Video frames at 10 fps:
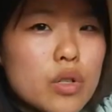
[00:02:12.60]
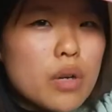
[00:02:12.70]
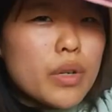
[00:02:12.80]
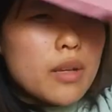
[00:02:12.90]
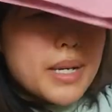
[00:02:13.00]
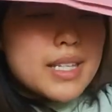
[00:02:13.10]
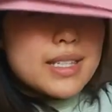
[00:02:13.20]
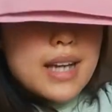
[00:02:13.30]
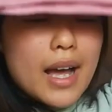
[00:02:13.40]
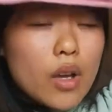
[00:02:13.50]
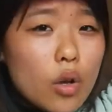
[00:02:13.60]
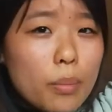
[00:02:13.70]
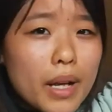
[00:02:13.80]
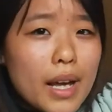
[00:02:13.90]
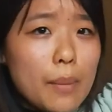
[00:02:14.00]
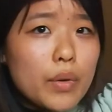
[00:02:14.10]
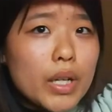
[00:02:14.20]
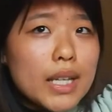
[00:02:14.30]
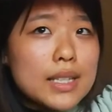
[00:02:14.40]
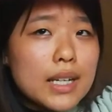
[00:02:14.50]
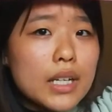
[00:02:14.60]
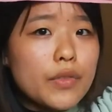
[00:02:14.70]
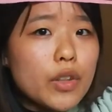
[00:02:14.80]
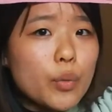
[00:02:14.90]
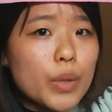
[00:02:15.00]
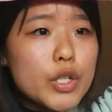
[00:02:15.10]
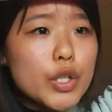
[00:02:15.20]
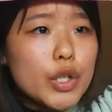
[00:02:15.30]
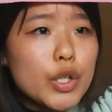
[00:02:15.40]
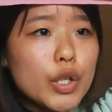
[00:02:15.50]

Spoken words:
not really my style, but I'm really excited for the winter.